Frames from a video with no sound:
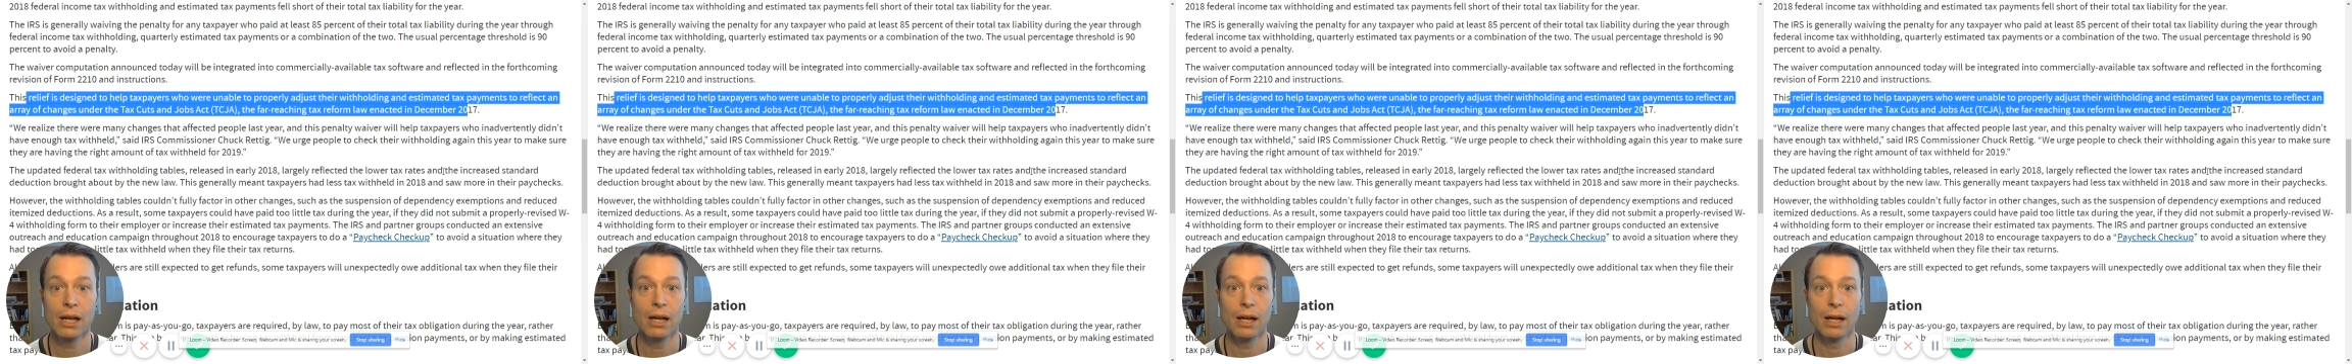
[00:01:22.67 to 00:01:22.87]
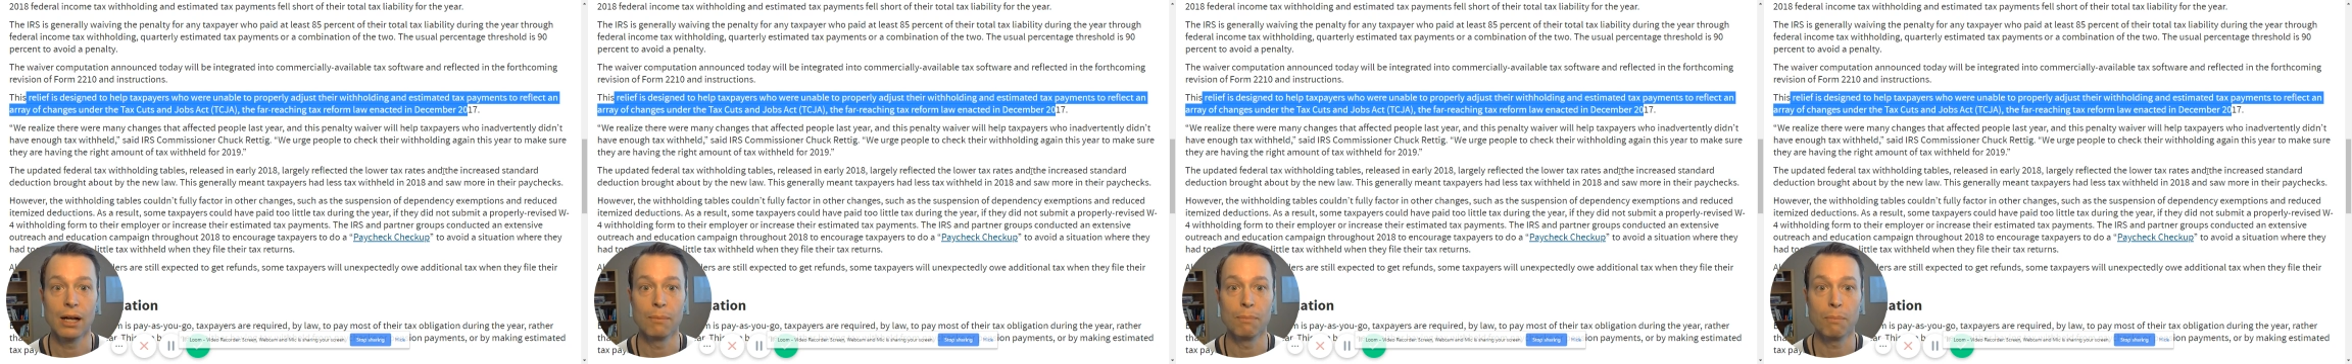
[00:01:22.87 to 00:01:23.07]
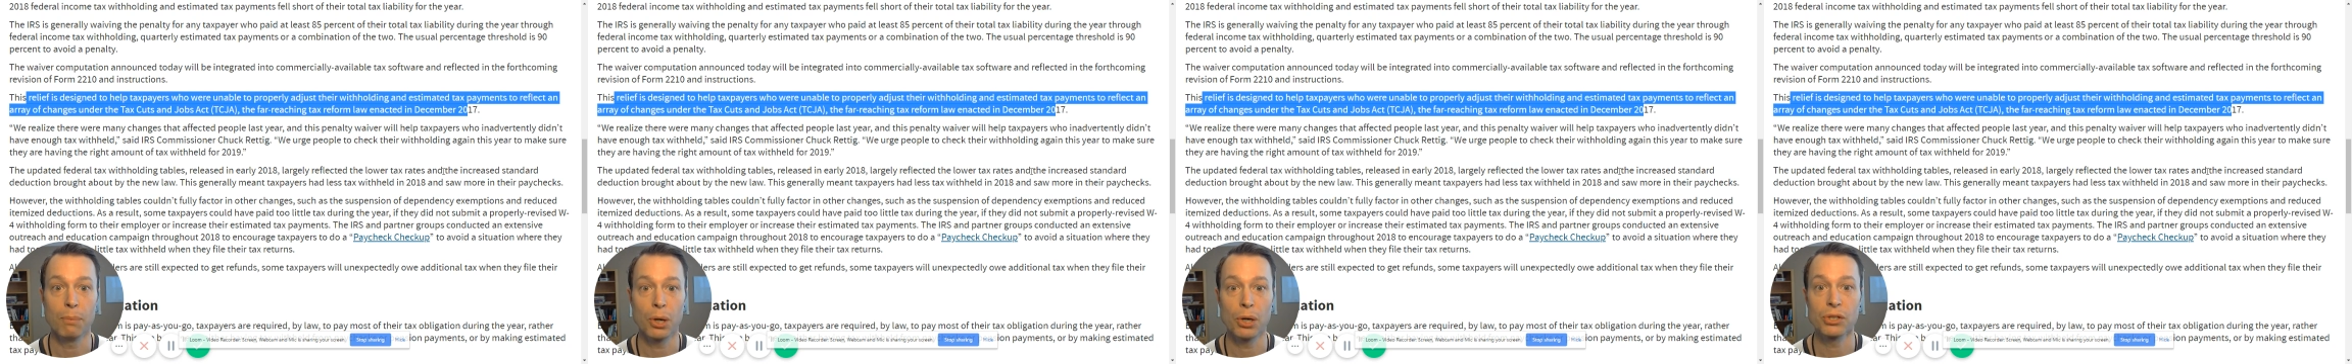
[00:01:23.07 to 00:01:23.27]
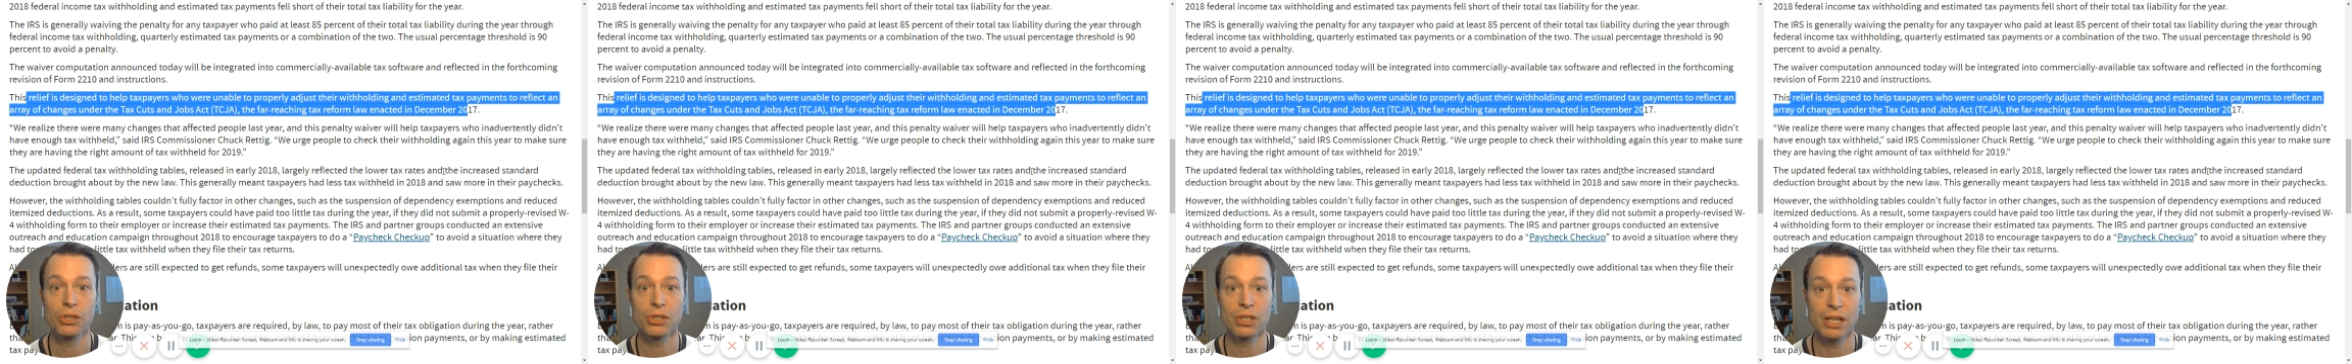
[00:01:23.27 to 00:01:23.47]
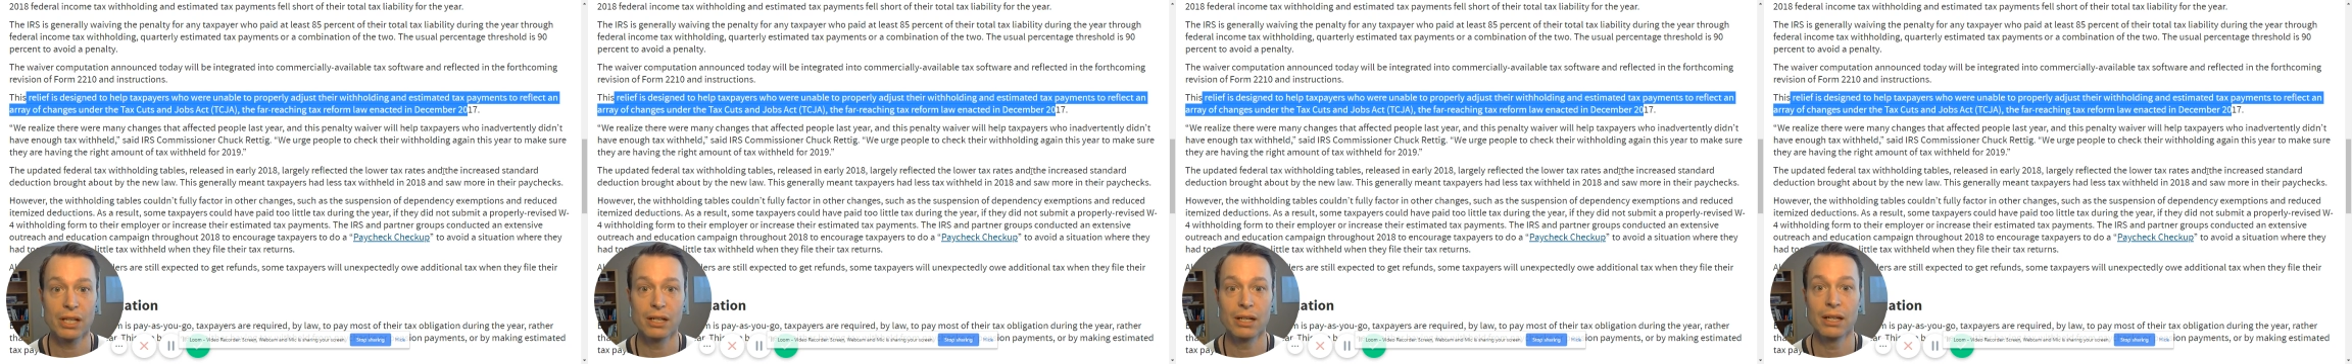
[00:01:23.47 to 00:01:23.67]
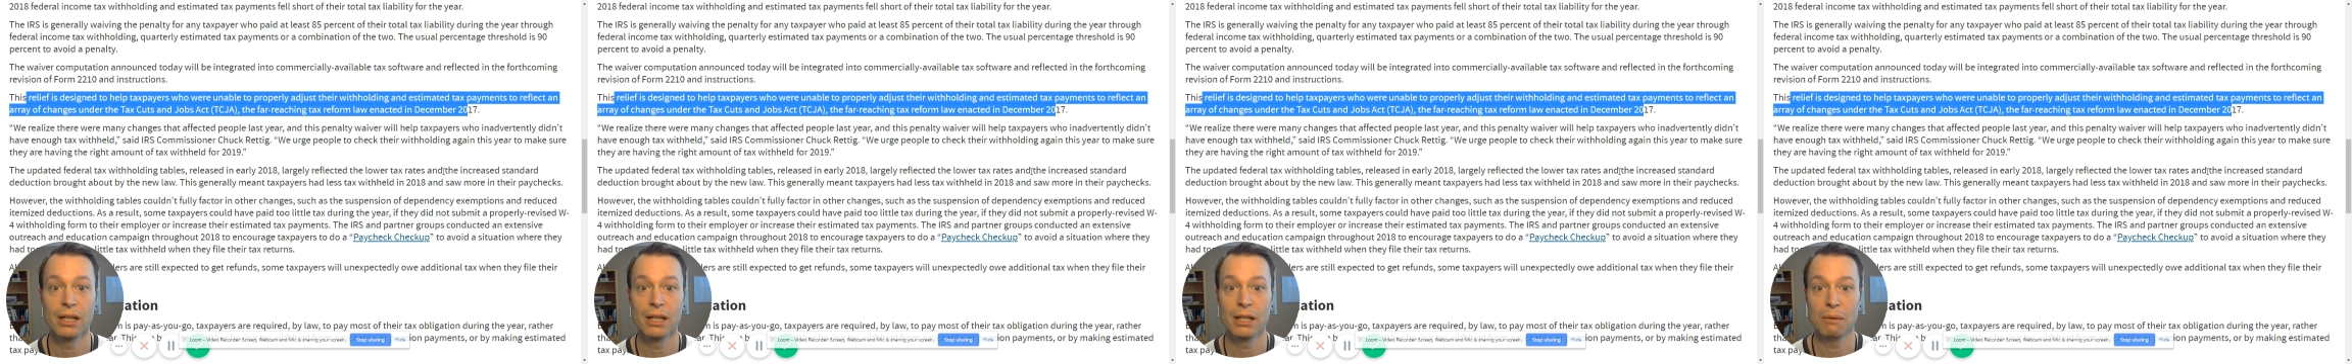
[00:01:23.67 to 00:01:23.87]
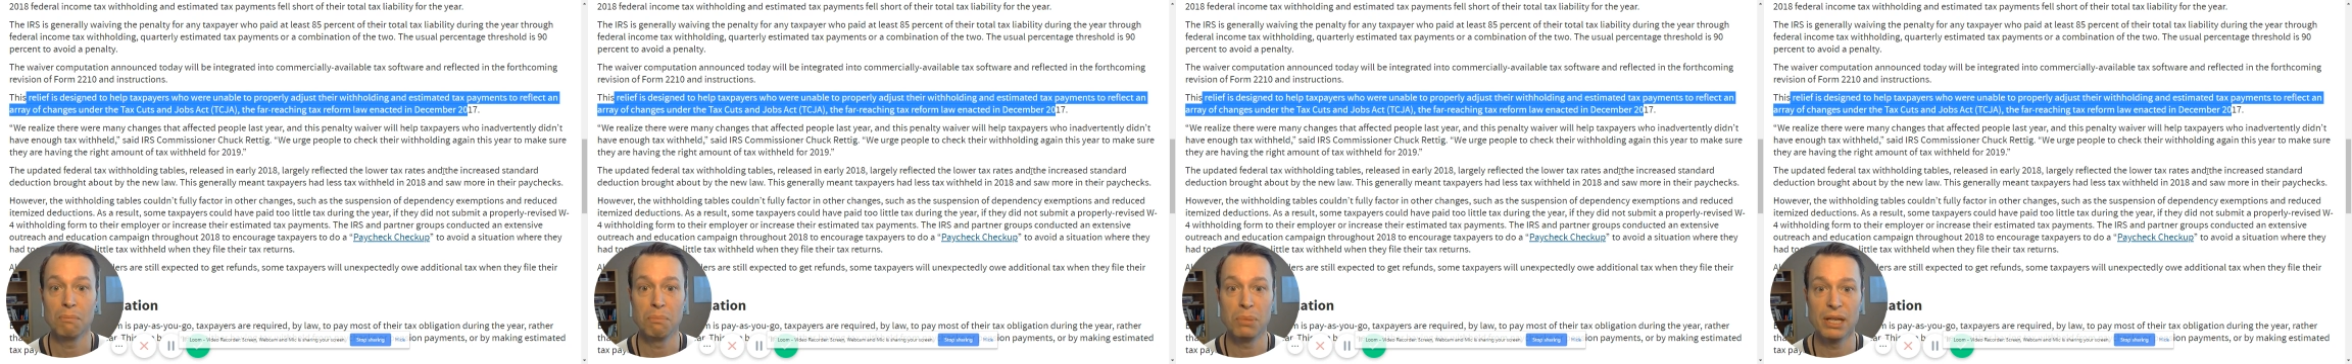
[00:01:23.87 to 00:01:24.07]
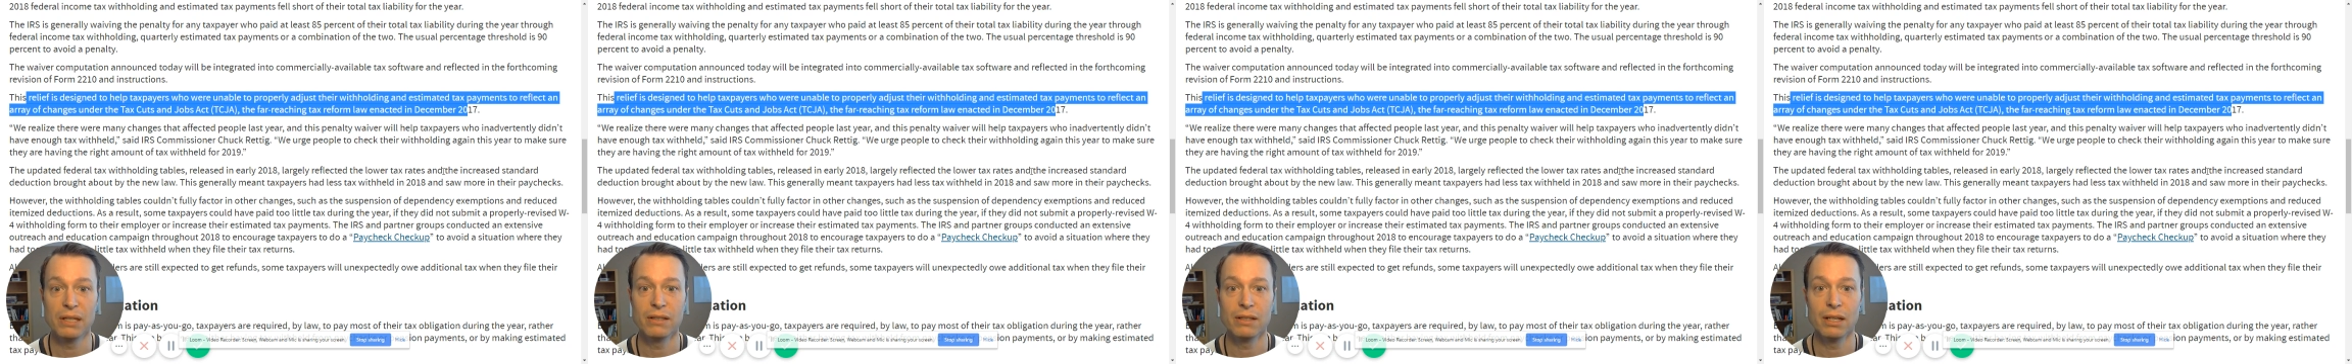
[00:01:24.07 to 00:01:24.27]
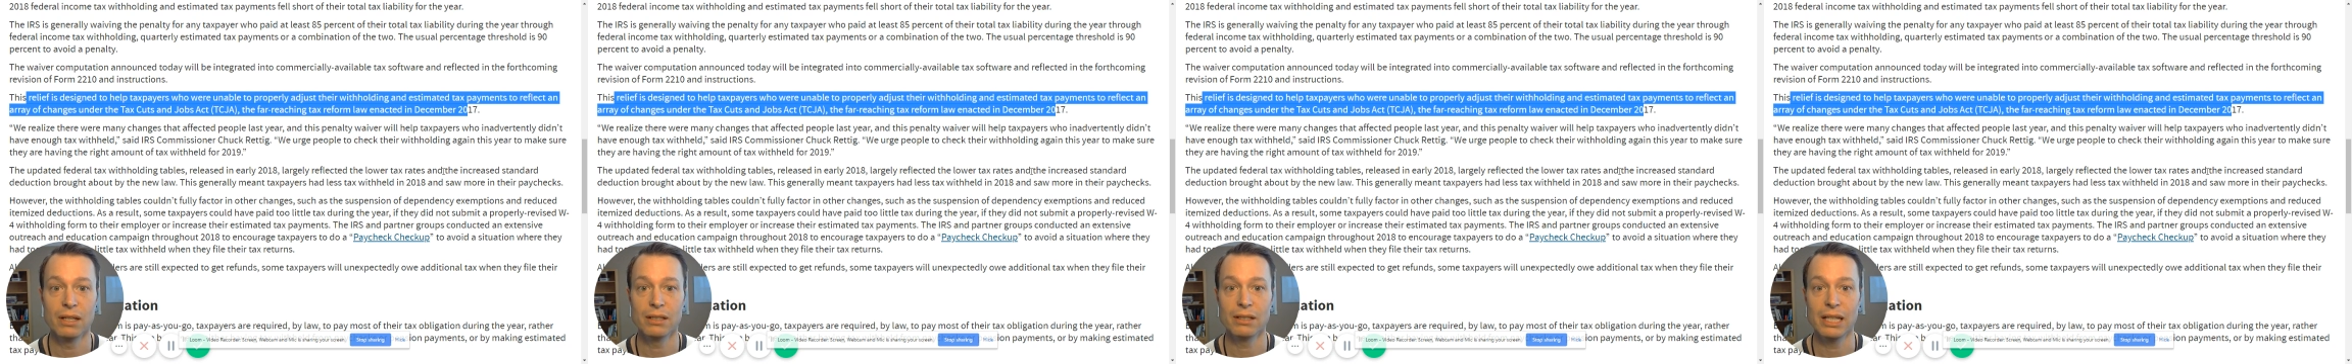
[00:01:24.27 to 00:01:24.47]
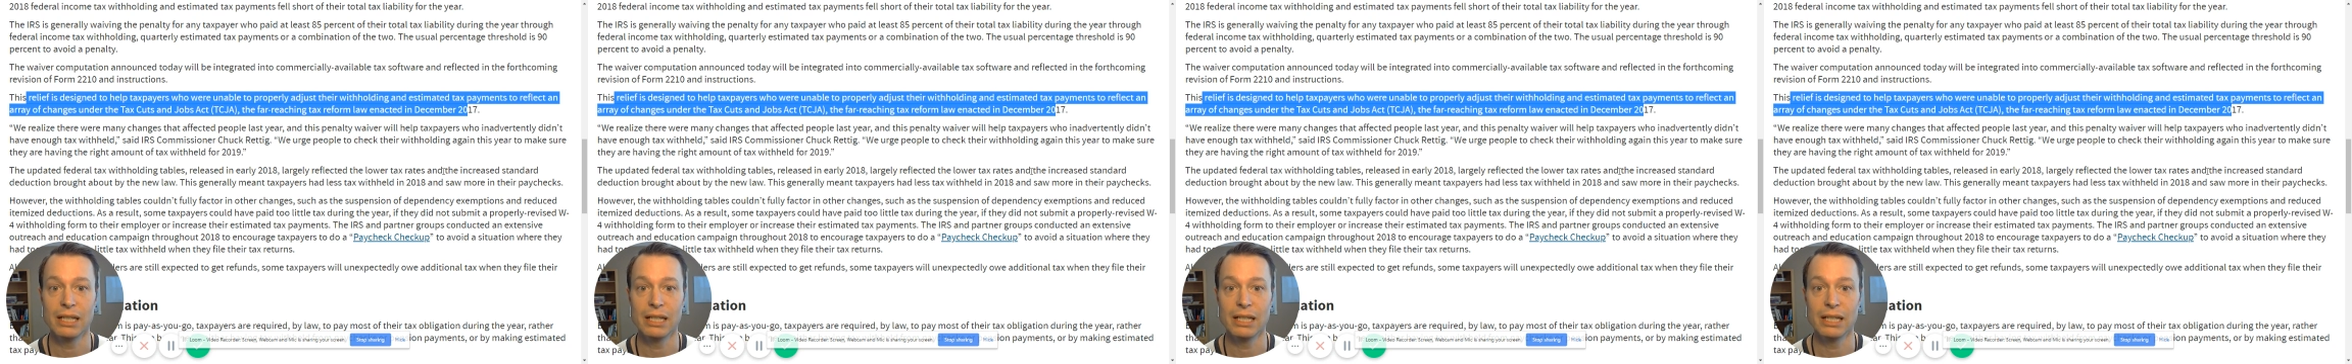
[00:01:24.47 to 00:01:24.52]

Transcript: uh, person, business